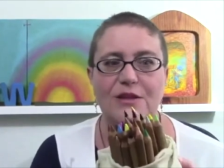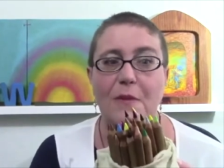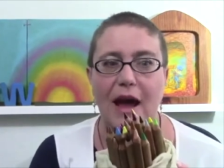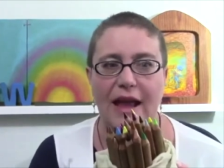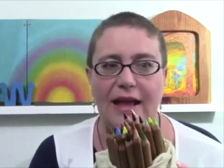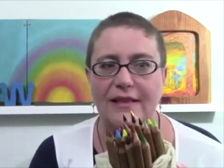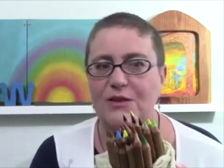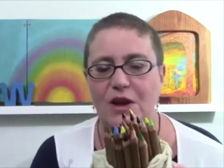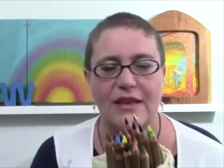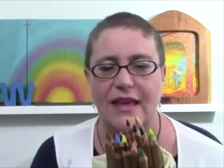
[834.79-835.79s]
These are mine.
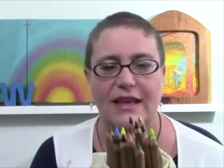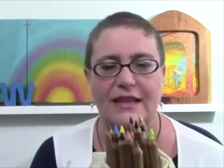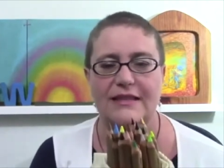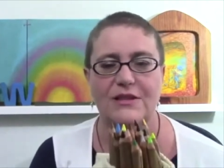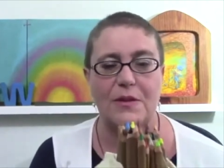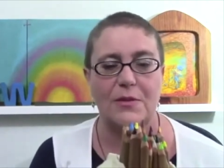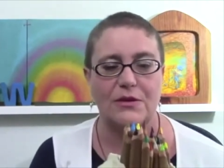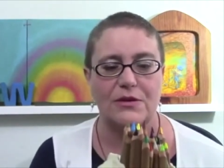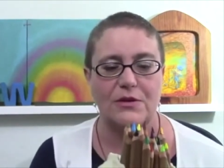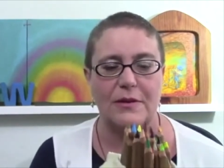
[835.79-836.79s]
These are not the kids. These are my
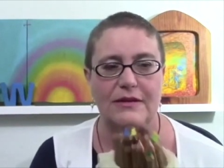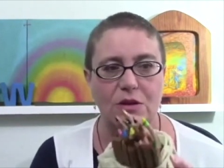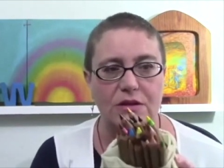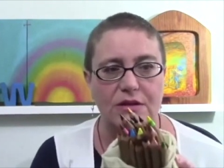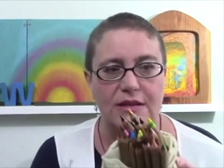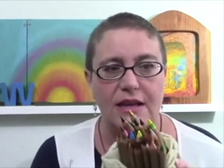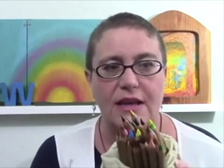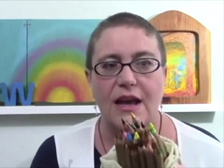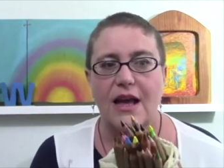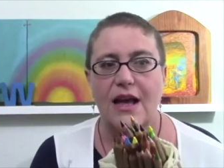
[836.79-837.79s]
personal pencils.
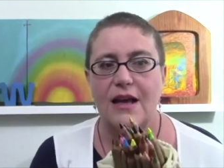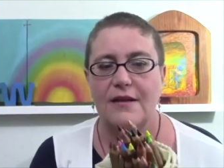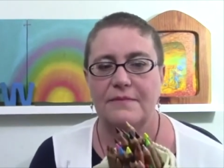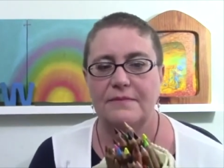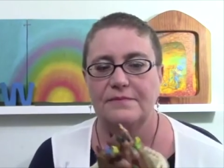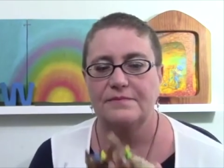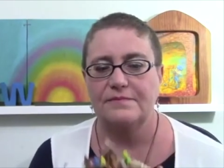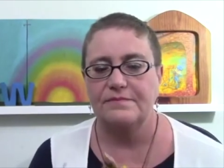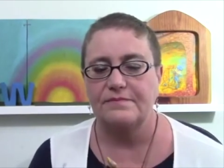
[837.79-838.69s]
Um,